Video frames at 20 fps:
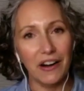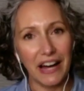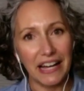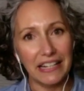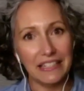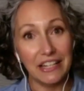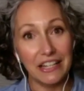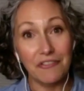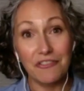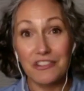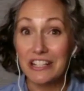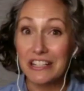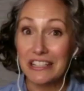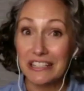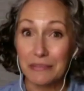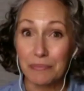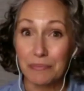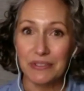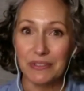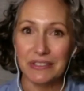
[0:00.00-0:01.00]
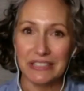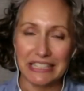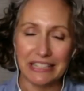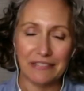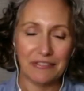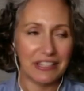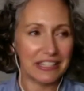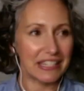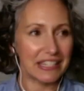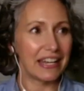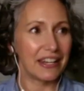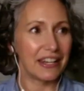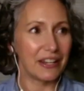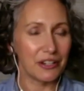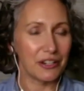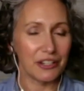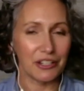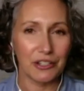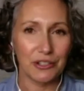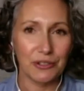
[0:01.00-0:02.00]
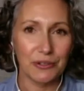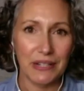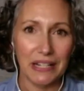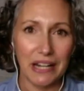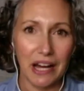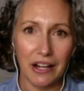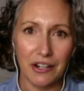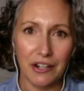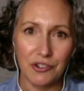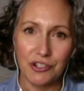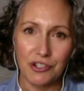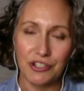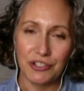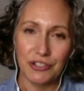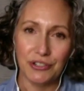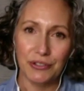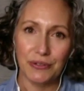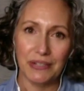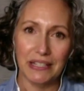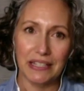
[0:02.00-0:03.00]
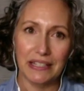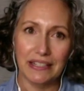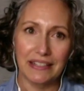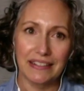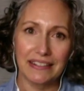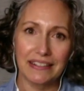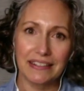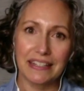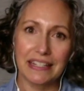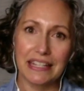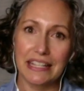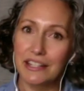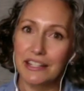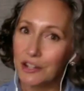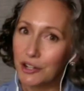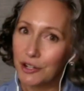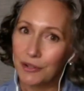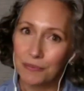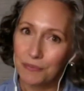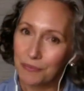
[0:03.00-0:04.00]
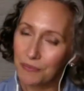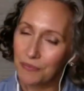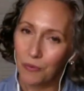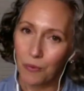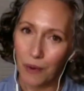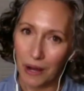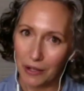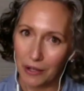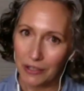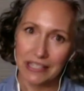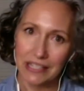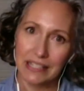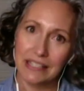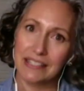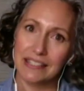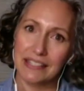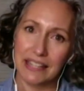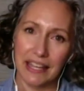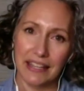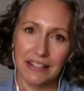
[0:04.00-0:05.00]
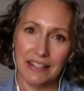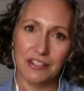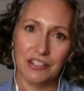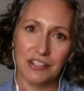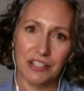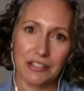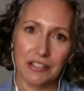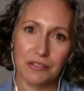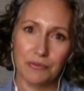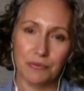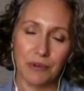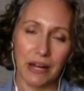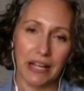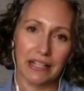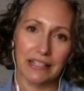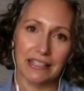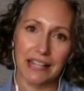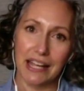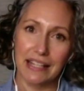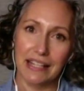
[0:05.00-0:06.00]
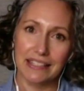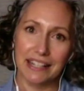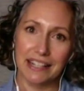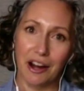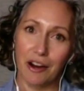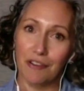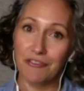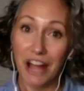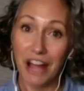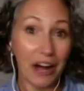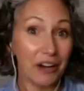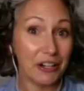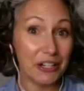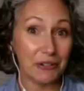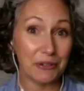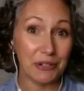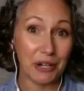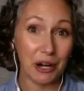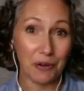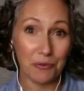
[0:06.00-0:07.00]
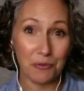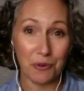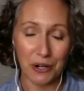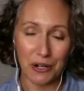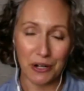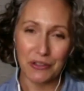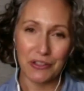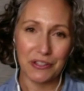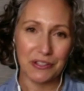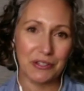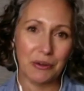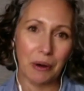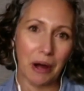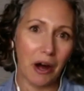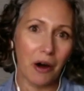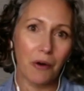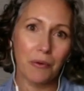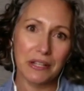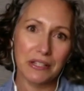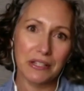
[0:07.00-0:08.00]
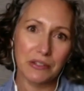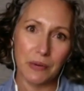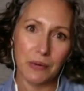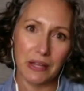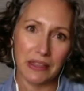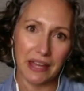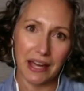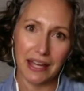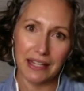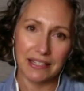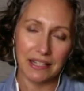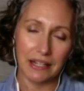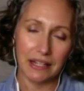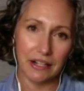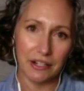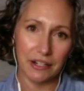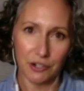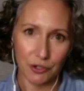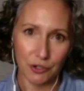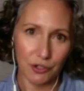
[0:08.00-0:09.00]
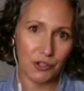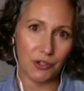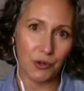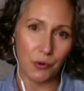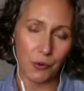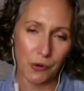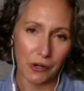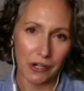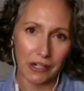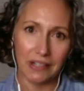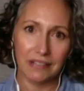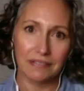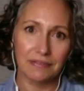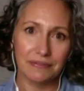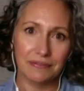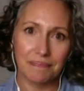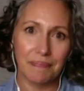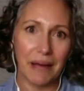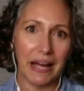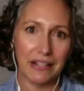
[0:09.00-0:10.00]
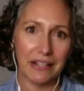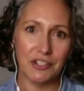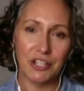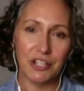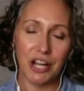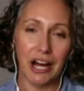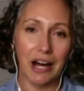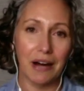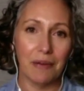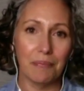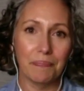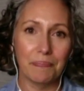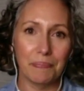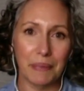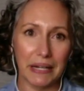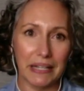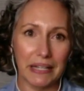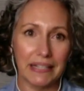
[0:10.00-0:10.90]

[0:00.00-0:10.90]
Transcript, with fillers: definitely believe, as I know you and Andra do, in inner wellness and just recognizing our value and our worth. And so I always want that to underscore my job. But